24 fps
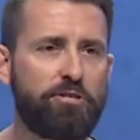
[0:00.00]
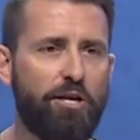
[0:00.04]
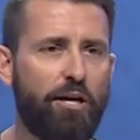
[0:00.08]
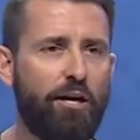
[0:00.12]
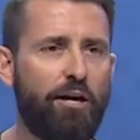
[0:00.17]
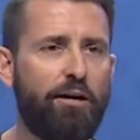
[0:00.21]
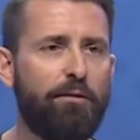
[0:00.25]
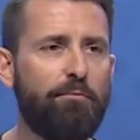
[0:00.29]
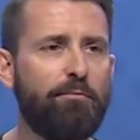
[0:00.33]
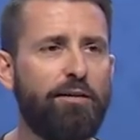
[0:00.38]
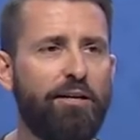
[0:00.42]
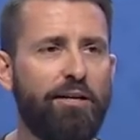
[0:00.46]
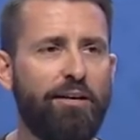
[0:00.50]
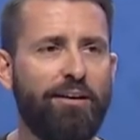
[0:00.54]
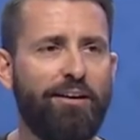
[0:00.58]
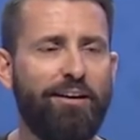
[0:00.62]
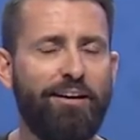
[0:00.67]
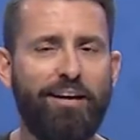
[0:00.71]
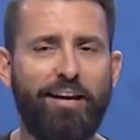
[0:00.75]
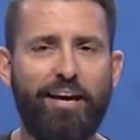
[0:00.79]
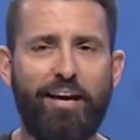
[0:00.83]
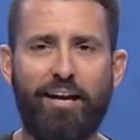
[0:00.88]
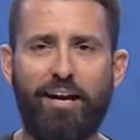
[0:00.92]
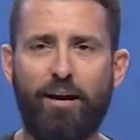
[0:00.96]
job.
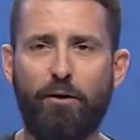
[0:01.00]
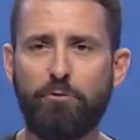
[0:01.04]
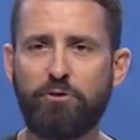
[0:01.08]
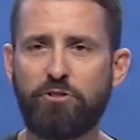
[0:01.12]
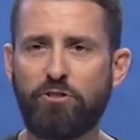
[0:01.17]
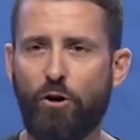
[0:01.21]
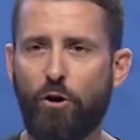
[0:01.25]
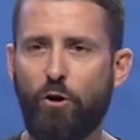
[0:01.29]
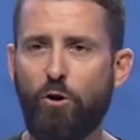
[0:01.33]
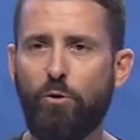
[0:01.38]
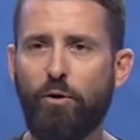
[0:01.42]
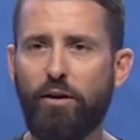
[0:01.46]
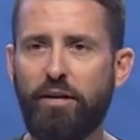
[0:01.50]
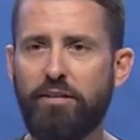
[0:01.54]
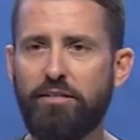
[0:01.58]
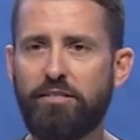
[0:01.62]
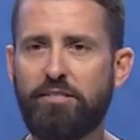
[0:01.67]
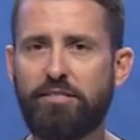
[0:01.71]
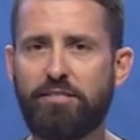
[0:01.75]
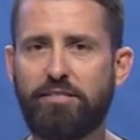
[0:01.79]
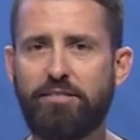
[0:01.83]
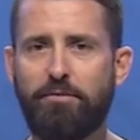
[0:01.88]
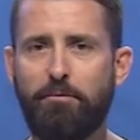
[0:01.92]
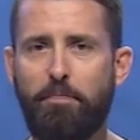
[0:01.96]
And I was
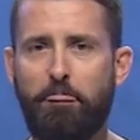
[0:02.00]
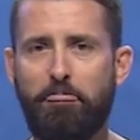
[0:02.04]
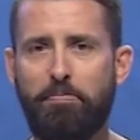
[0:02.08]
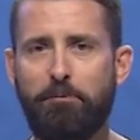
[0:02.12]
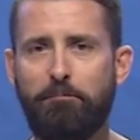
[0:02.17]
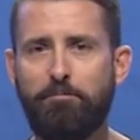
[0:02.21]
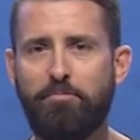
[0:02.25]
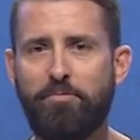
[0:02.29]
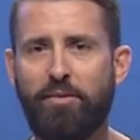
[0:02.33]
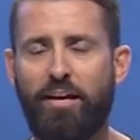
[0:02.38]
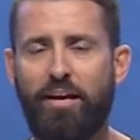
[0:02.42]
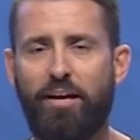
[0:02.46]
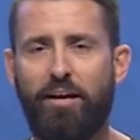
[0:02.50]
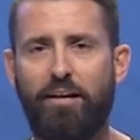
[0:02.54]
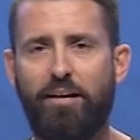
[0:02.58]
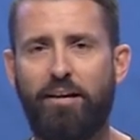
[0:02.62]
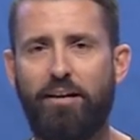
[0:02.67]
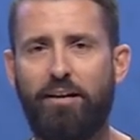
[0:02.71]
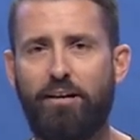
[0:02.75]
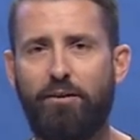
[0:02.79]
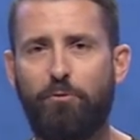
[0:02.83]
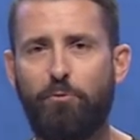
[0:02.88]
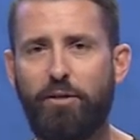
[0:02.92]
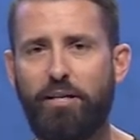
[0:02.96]
always,
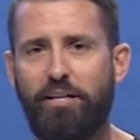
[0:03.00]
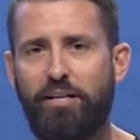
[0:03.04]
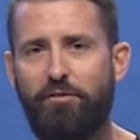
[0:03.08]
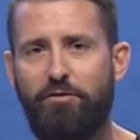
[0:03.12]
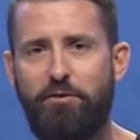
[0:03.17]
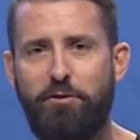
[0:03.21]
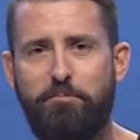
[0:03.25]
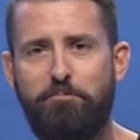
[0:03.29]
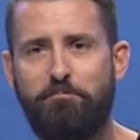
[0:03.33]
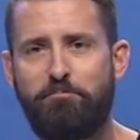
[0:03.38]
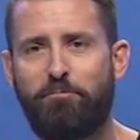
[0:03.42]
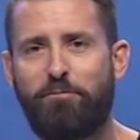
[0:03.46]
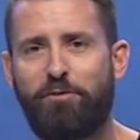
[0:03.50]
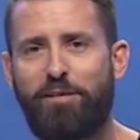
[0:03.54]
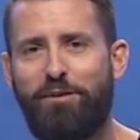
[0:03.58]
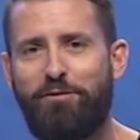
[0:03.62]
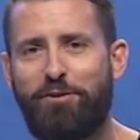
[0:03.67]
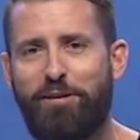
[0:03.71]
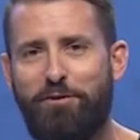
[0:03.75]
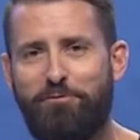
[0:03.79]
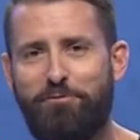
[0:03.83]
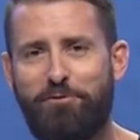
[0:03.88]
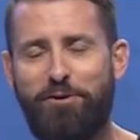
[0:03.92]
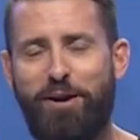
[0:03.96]
we can give him, give
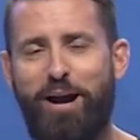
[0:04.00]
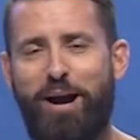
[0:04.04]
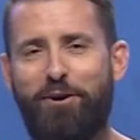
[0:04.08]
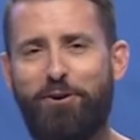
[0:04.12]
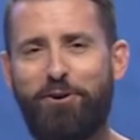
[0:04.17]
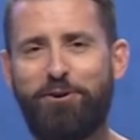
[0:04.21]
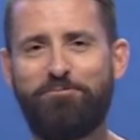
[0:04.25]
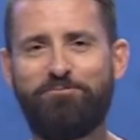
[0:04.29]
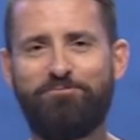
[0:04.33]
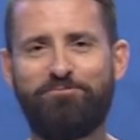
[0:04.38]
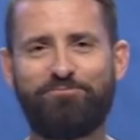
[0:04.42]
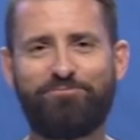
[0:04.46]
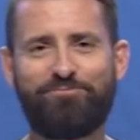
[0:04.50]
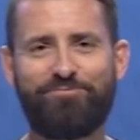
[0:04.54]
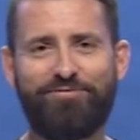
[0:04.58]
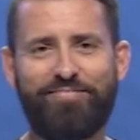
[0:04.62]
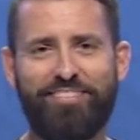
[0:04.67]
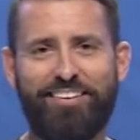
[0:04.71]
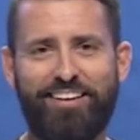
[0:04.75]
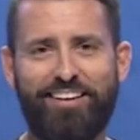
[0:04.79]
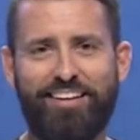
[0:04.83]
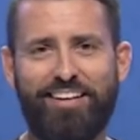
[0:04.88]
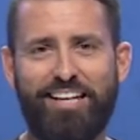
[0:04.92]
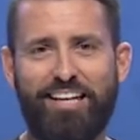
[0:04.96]
it up for Howard.
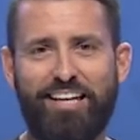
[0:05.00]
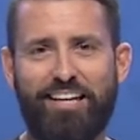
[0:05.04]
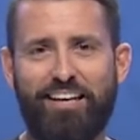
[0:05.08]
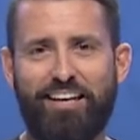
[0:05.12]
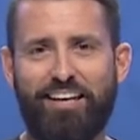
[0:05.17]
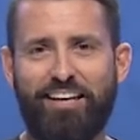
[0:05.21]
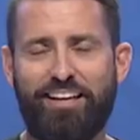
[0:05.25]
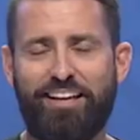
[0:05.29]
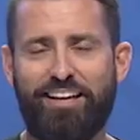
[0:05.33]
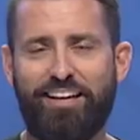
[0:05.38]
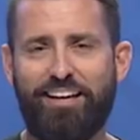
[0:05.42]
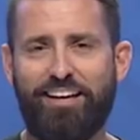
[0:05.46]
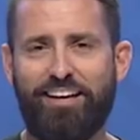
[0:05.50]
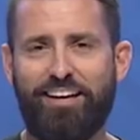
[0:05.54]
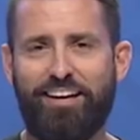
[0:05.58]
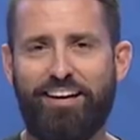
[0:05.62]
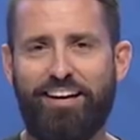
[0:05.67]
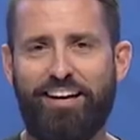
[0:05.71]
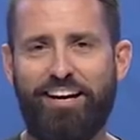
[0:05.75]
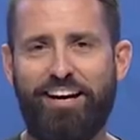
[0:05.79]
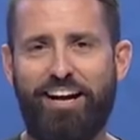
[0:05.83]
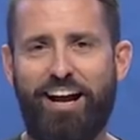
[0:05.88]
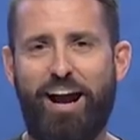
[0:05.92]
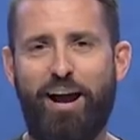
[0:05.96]

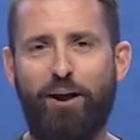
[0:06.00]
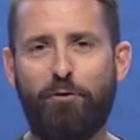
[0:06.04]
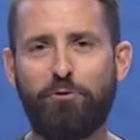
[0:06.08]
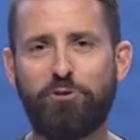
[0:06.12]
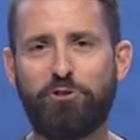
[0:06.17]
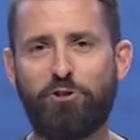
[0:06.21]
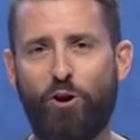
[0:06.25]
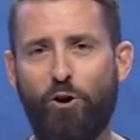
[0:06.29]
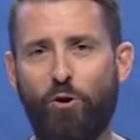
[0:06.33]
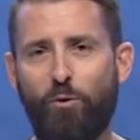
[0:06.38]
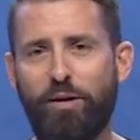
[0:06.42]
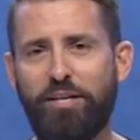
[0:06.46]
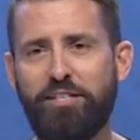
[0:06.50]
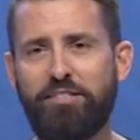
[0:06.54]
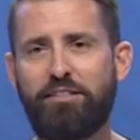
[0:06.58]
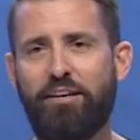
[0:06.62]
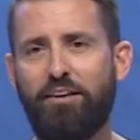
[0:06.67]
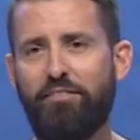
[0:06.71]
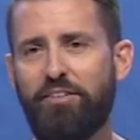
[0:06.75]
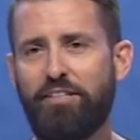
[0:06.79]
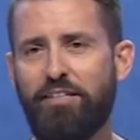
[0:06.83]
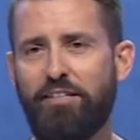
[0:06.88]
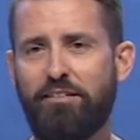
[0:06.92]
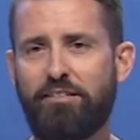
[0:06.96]
And I was always
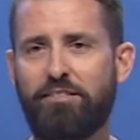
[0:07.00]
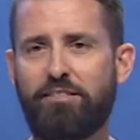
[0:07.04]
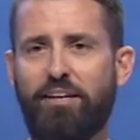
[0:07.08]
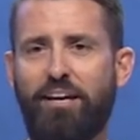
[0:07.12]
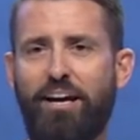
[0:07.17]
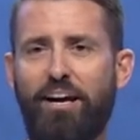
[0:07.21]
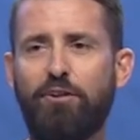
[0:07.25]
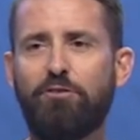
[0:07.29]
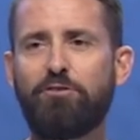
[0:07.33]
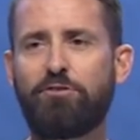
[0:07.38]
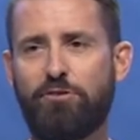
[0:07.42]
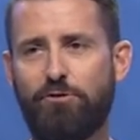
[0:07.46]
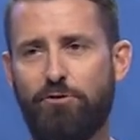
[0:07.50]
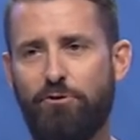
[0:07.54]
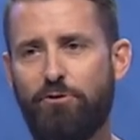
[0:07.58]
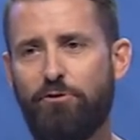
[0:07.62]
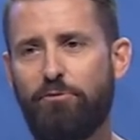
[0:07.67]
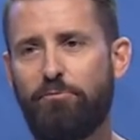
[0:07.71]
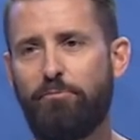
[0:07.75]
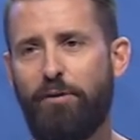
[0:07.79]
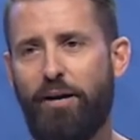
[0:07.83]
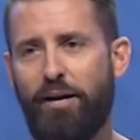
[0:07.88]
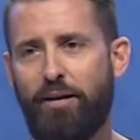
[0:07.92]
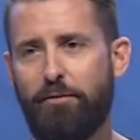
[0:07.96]
given this
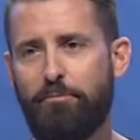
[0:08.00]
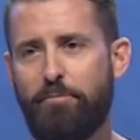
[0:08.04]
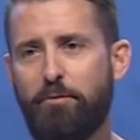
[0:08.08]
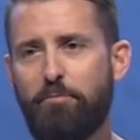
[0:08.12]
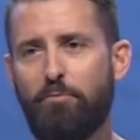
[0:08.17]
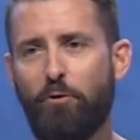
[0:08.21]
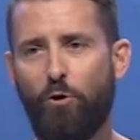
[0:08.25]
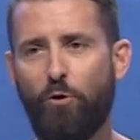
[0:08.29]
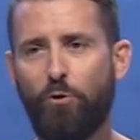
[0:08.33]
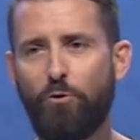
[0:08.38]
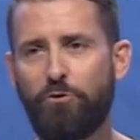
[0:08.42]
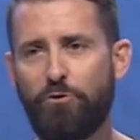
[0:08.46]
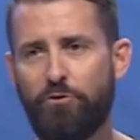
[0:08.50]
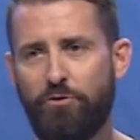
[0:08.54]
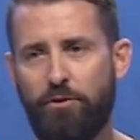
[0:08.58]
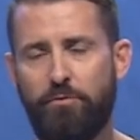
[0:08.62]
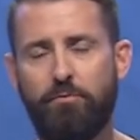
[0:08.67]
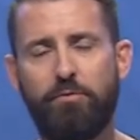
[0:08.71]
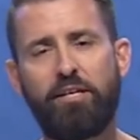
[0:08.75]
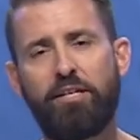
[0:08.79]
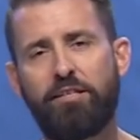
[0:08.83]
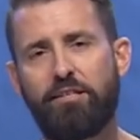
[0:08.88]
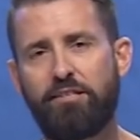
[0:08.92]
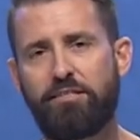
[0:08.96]
counsel by people older
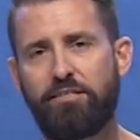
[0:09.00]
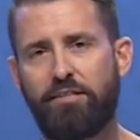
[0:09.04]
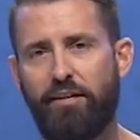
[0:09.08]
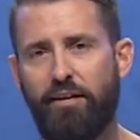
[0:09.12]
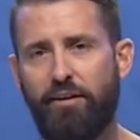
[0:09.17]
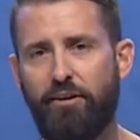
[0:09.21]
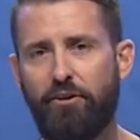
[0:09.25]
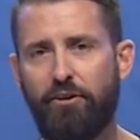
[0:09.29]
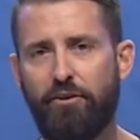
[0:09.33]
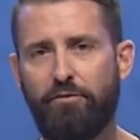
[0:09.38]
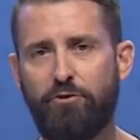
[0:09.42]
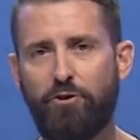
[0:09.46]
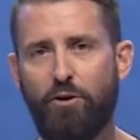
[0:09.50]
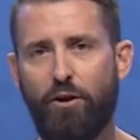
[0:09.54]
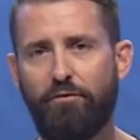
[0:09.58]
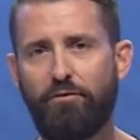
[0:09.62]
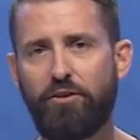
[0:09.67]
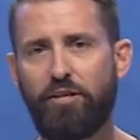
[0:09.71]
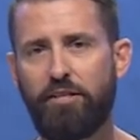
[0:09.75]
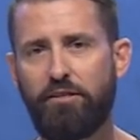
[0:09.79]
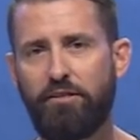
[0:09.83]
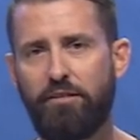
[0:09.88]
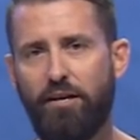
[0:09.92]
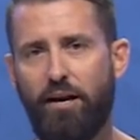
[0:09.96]
than me that said, Aaron, if you
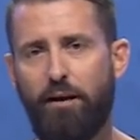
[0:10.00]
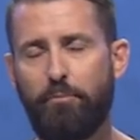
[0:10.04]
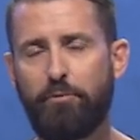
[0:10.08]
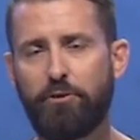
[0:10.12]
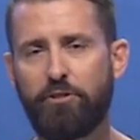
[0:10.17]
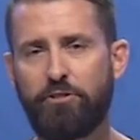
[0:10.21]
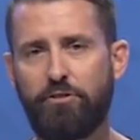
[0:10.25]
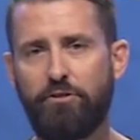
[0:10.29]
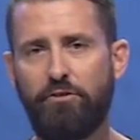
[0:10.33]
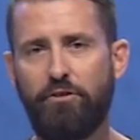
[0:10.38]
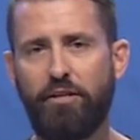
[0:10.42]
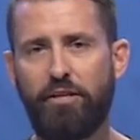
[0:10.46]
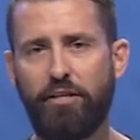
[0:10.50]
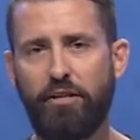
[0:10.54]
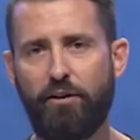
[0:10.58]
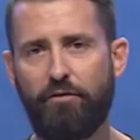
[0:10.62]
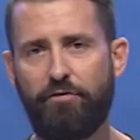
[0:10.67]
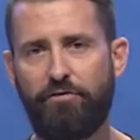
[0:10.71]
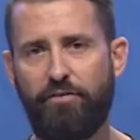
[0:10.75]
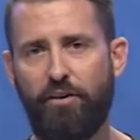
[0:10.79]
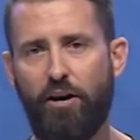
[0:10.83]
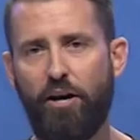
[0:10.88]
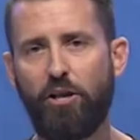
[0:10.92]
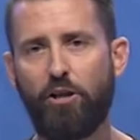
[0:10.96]
ever get the opportunity to
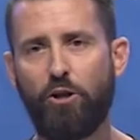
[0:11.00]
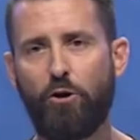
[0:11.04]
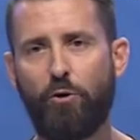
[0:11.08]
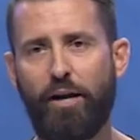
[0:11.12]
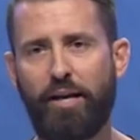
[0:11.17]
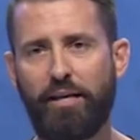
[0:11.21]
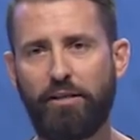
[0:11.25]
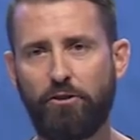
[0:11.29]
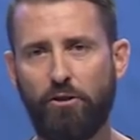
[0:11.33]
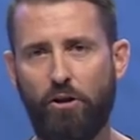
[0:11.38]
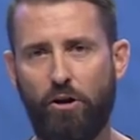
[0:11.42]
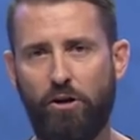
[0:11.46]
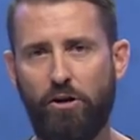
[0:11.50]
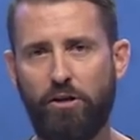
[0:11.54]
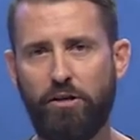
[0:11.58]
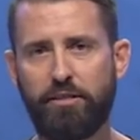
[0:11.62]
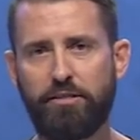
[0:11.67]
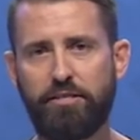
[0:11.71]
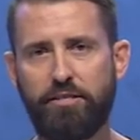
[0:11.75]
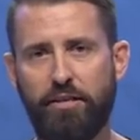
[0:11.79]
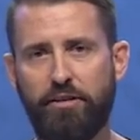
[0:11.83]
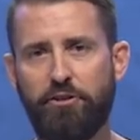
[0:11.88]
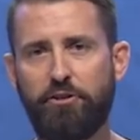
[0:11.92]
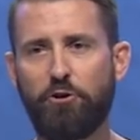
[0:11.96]
follow a
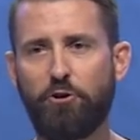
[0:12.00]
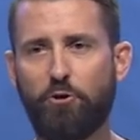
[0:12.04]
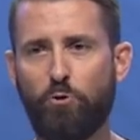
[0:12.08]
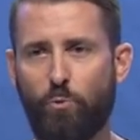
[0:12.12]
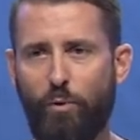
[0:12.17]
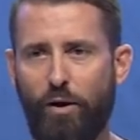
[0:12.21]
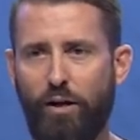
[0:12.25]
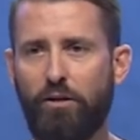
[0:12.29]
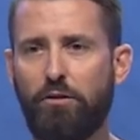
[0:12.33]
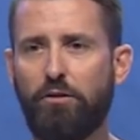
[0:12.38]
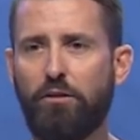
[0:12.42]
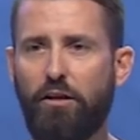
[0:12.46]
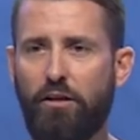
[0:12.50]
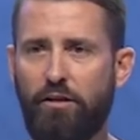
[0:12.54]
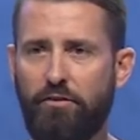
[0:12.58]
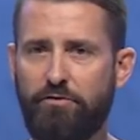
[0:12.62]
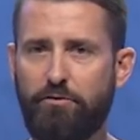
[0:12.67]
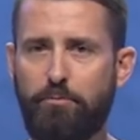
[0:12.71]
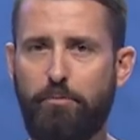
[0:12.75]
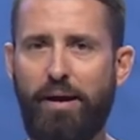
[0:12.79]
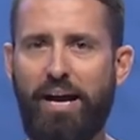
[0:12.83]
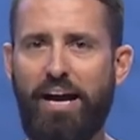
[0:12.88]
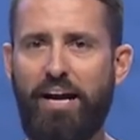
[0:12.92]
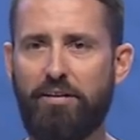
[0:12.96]
long tenured, well
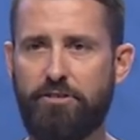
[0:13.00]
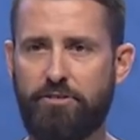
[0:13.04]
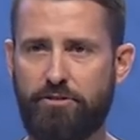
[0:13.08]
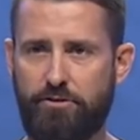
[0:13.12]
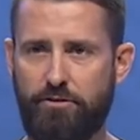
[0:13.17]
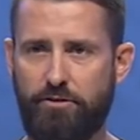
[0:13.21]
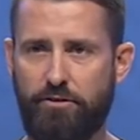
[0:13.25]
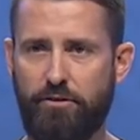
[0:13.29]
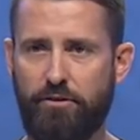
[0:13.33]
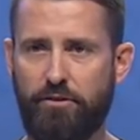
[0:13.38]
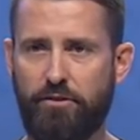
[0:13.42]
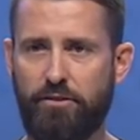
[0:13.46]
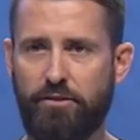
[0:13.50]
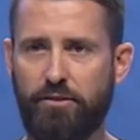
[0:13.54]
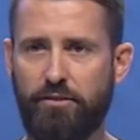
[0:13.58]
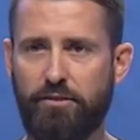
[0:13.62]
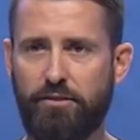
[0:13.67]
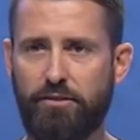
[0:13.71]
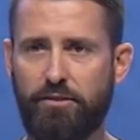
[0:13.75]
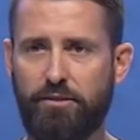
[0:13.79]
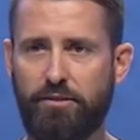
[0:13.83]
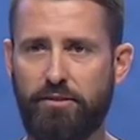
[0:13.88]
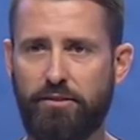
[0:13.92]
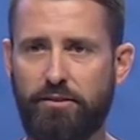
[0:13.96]
loved pastor,
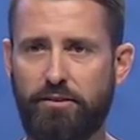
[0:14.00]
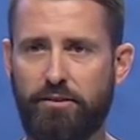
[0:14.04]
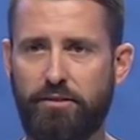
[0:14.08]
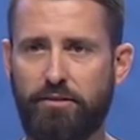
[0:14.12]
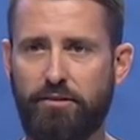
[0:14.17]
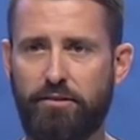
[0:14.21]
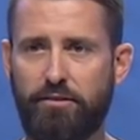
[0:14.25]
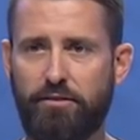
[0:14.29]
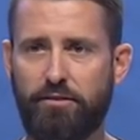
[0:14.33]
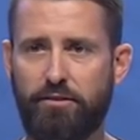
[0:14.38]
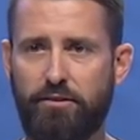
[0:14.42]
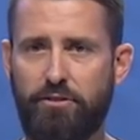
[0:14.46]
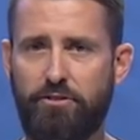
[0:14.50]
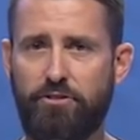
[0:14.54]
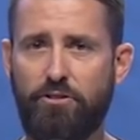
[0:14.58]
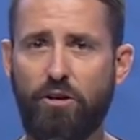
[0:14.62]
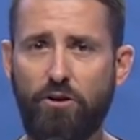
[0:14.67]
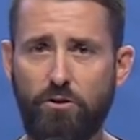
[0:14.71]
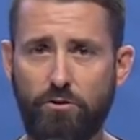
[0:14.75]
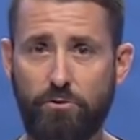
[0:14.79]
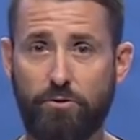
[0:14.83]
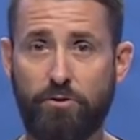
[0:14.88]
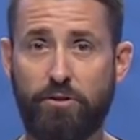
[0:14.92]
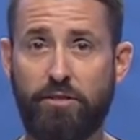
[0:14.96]

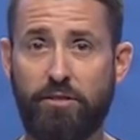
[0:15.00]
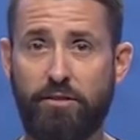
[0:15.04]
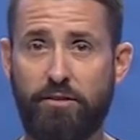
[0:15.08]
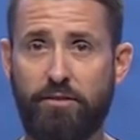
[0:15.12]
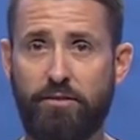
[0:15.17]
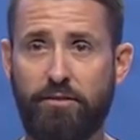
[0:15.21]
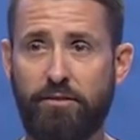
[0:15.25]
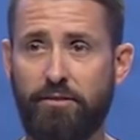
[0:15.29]
don't